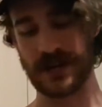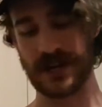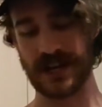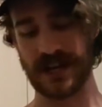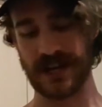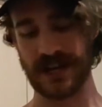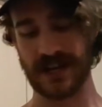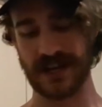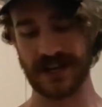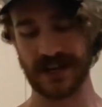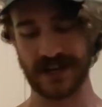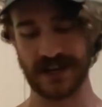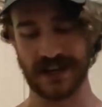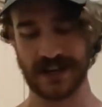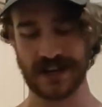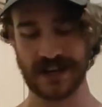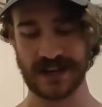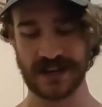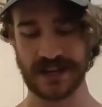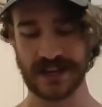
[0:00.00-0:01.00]
with
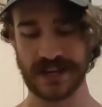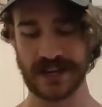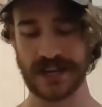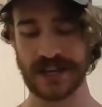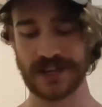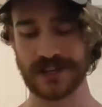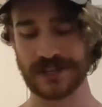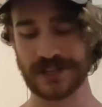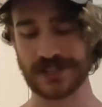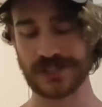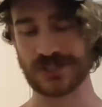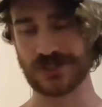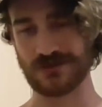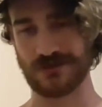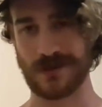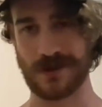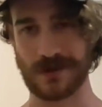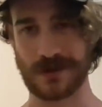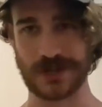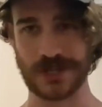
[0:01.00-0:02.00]
a
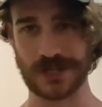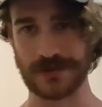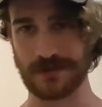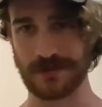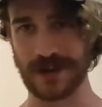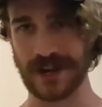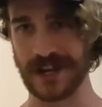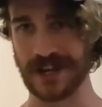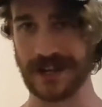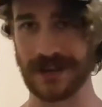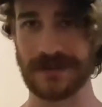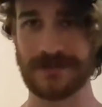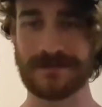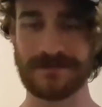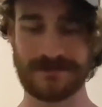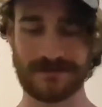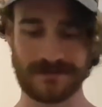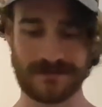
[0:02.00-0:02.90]
stronger spring.